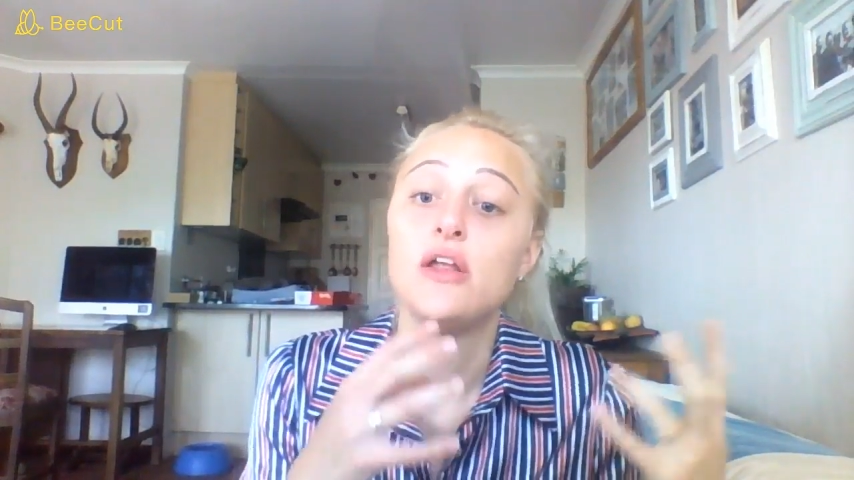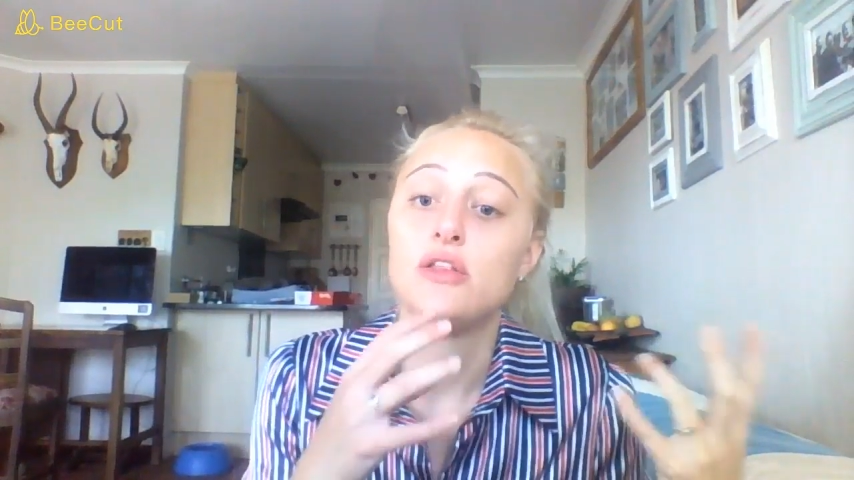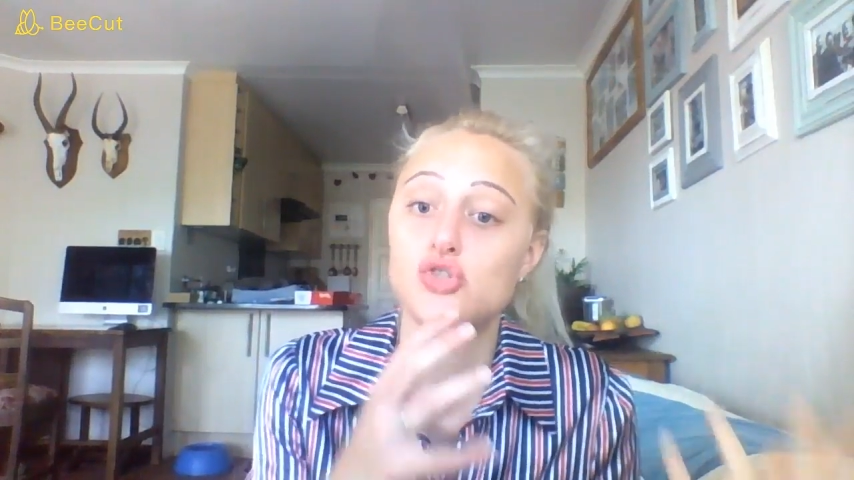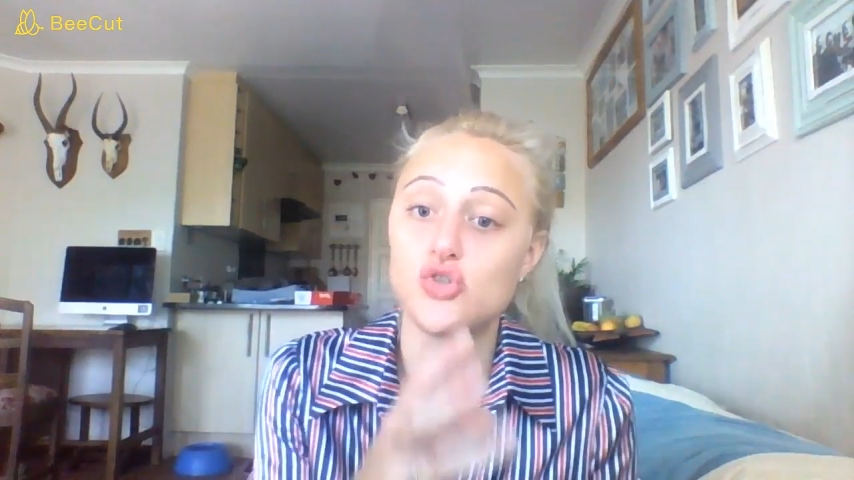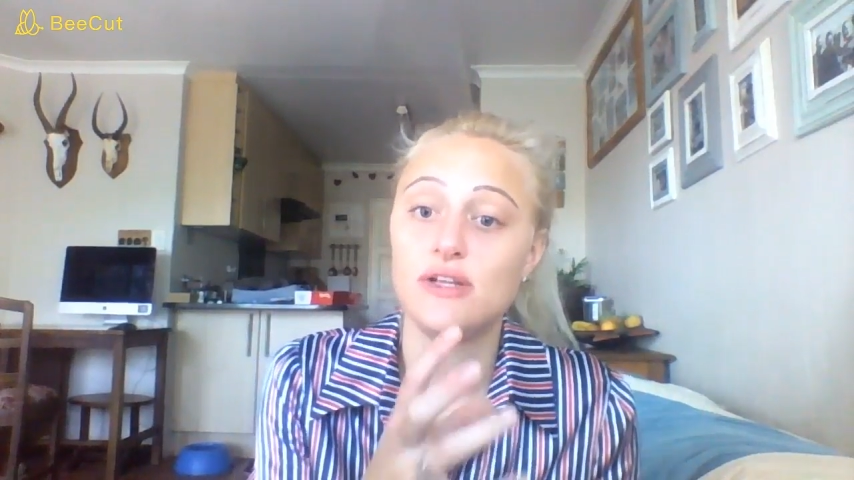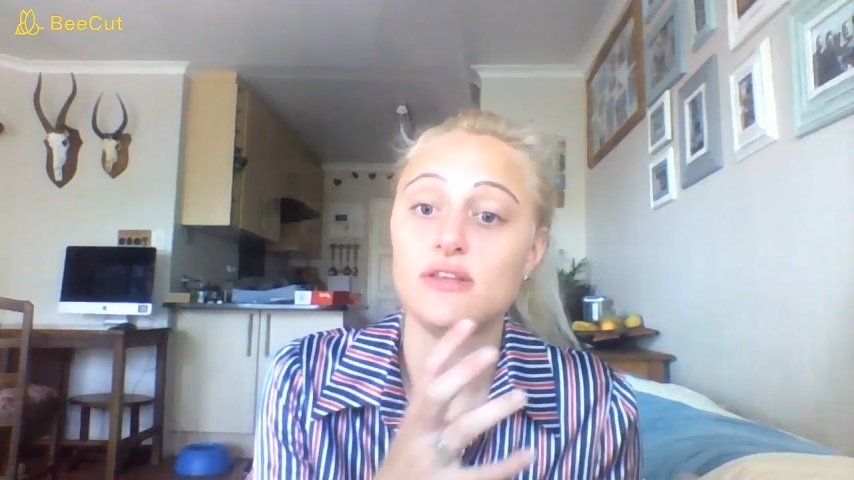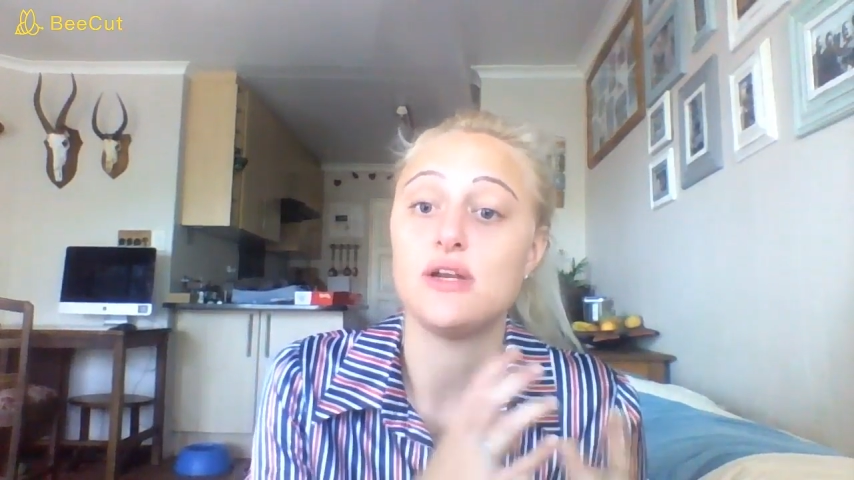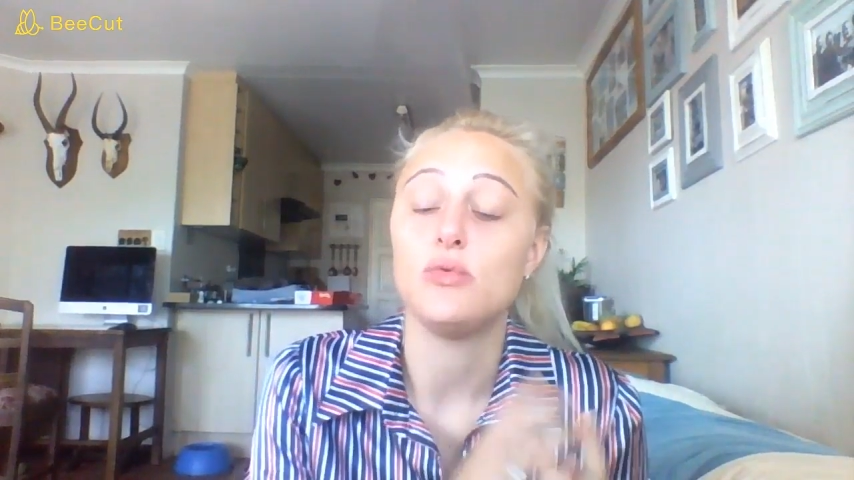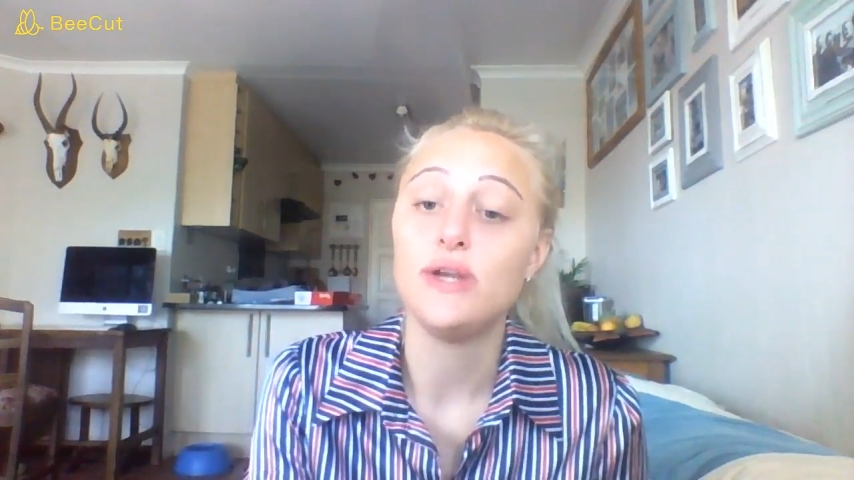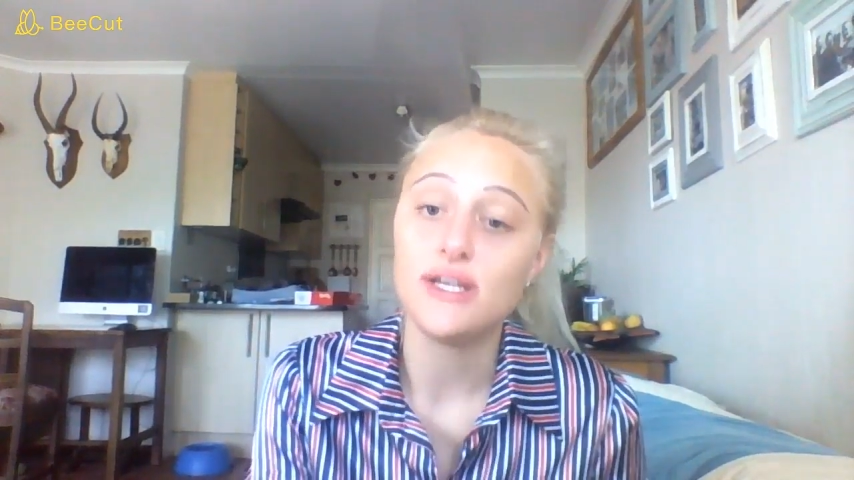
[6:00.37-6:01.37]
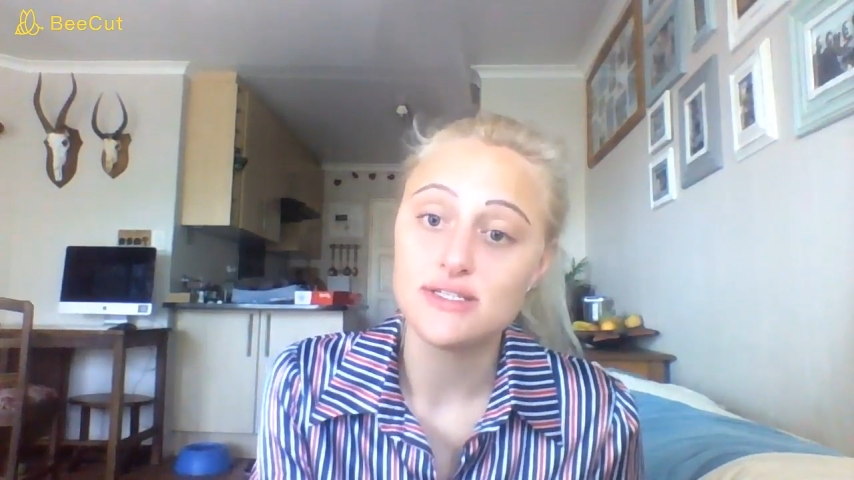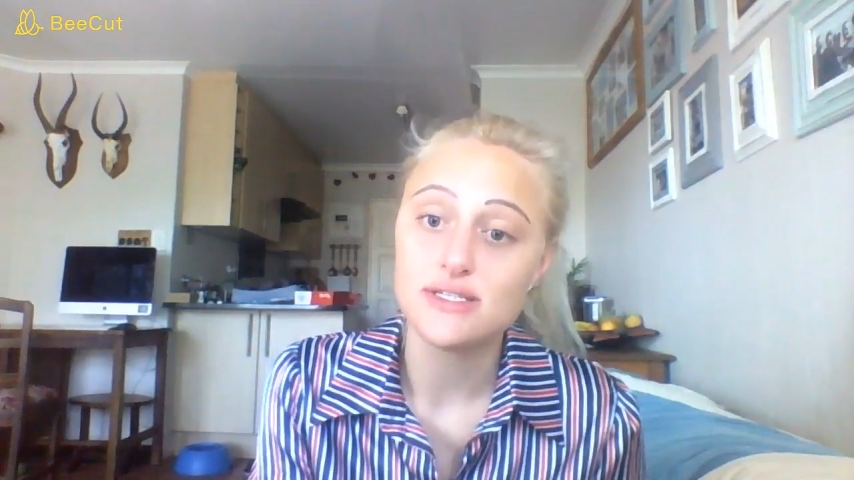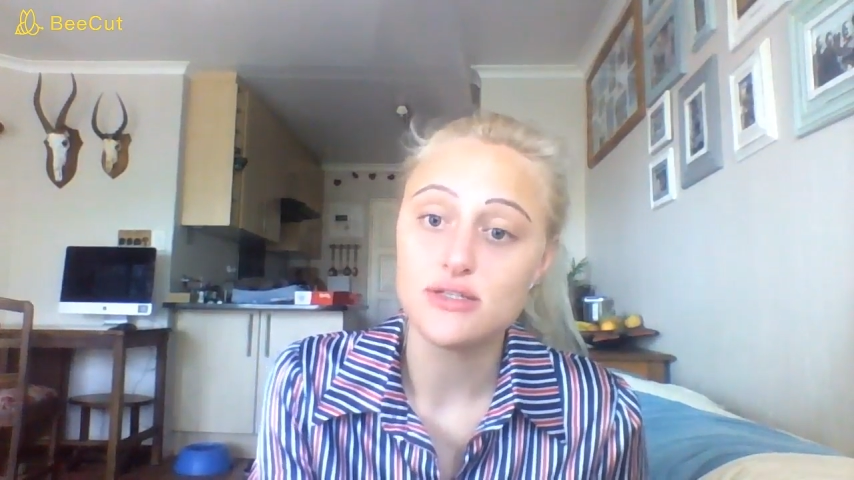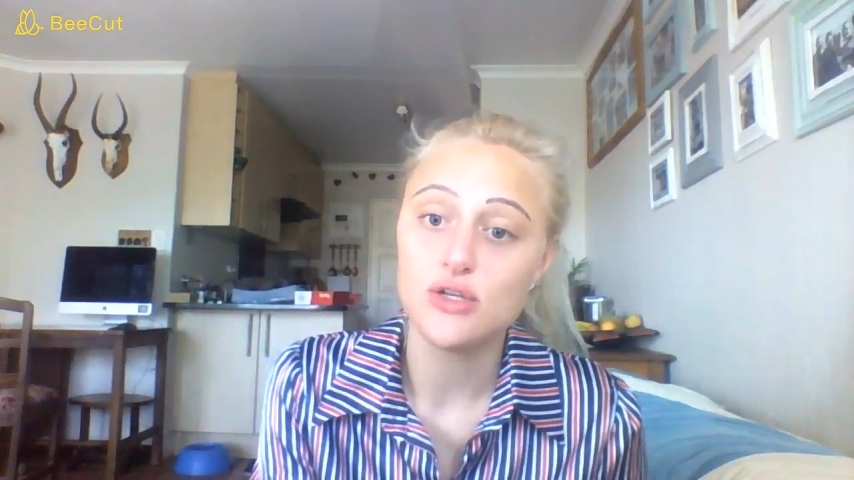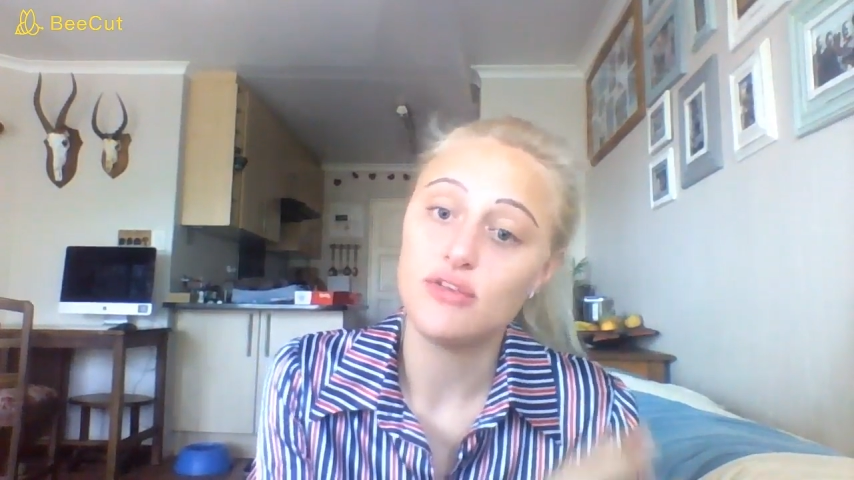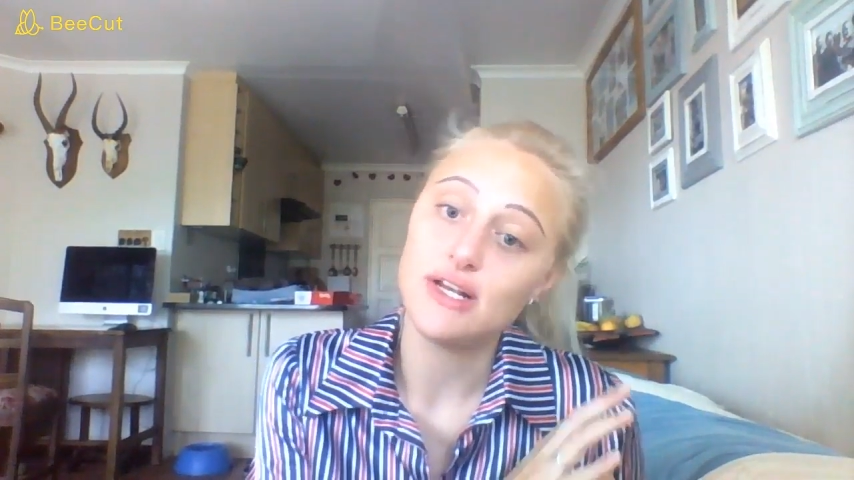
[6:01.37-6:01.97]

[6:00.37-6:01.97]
the strengths and weaknesses of